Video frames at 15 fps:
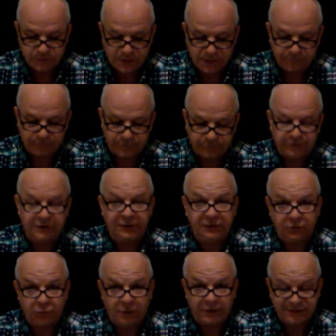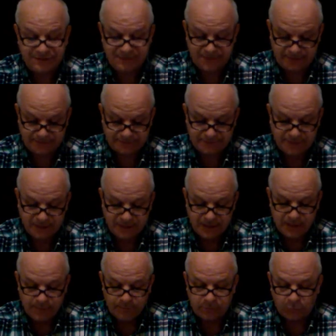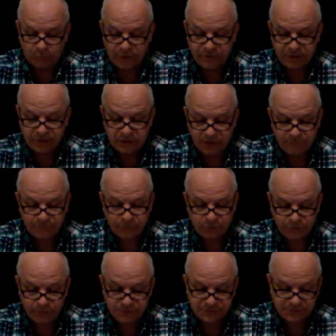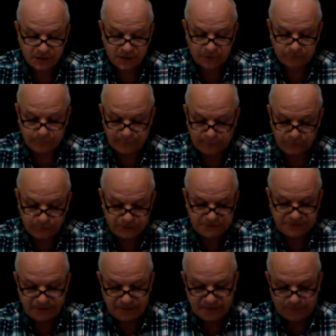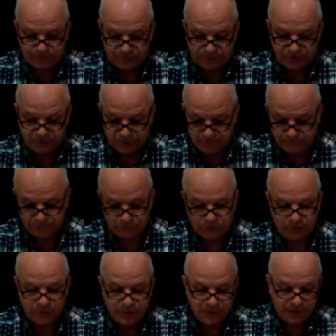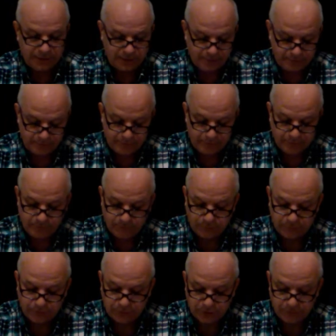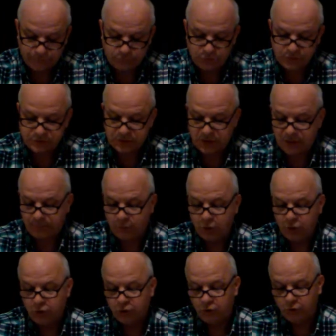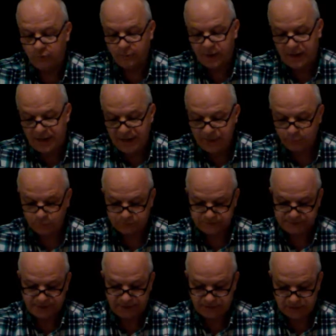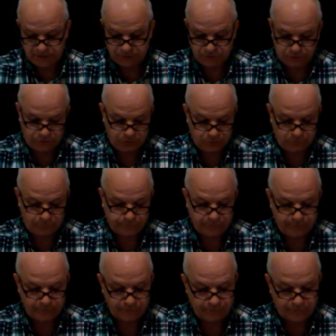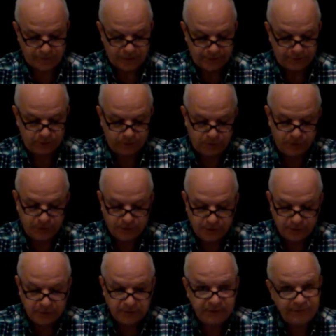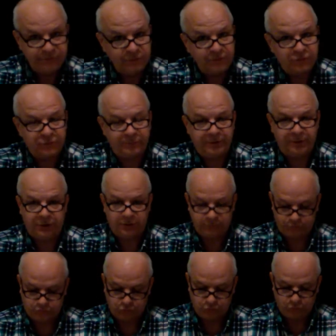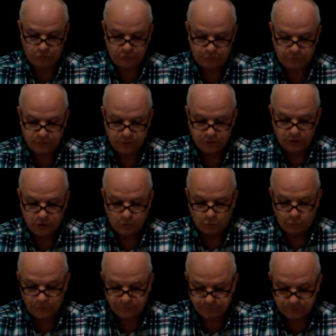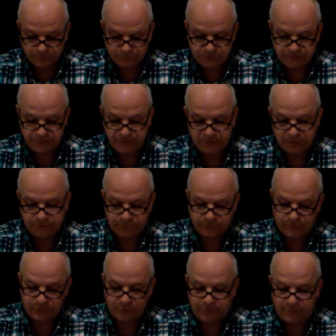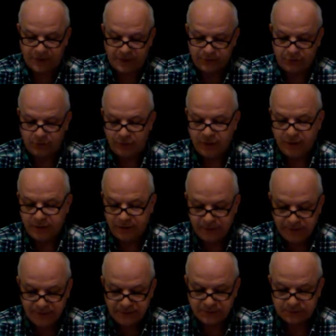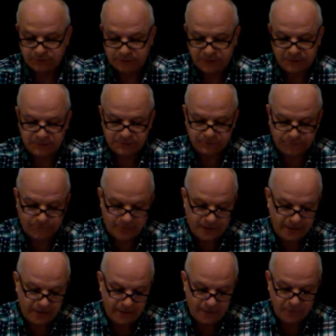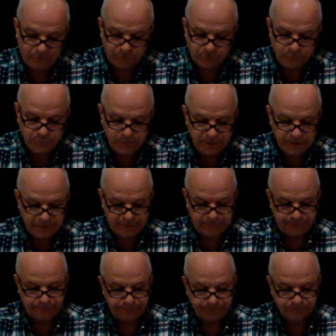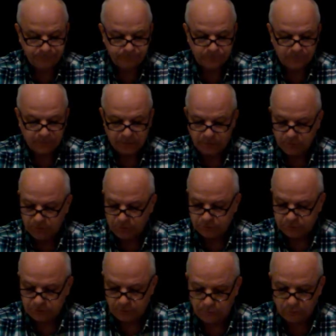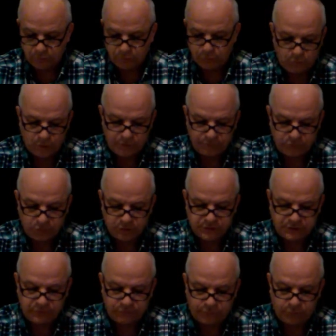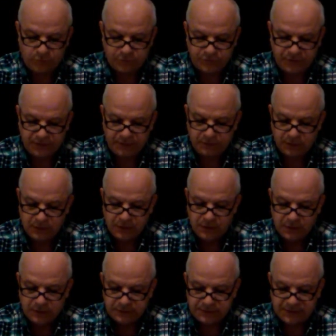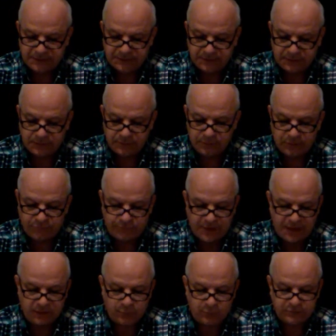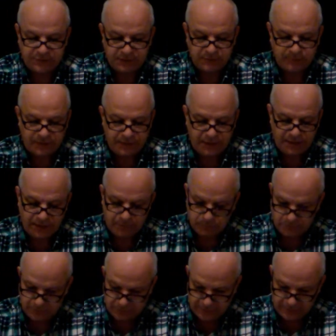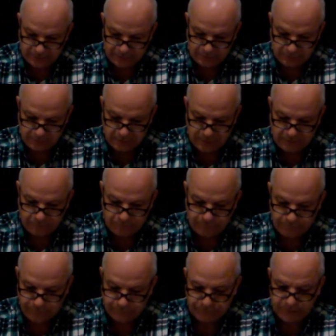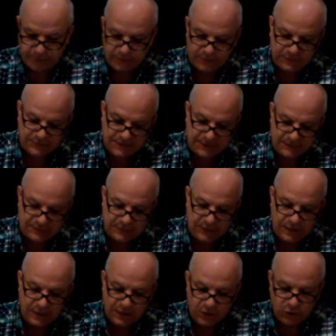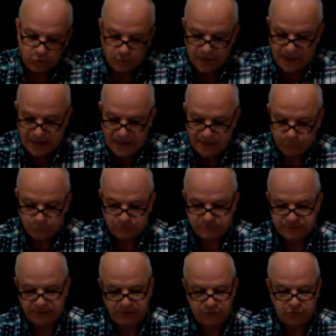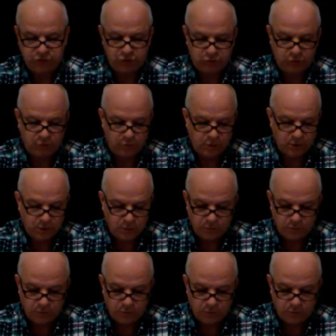John 15, 26. But when the Comforter is come, remember I just said that, but the Comforter, when the Comforter is come, whom I will send unto you from the Father, even the Spirit of truth, which proceedeth from the Father, he shall testify of me. So one verse in 14 says, the Father will send in my name. And then in 15, he says, who I will send to you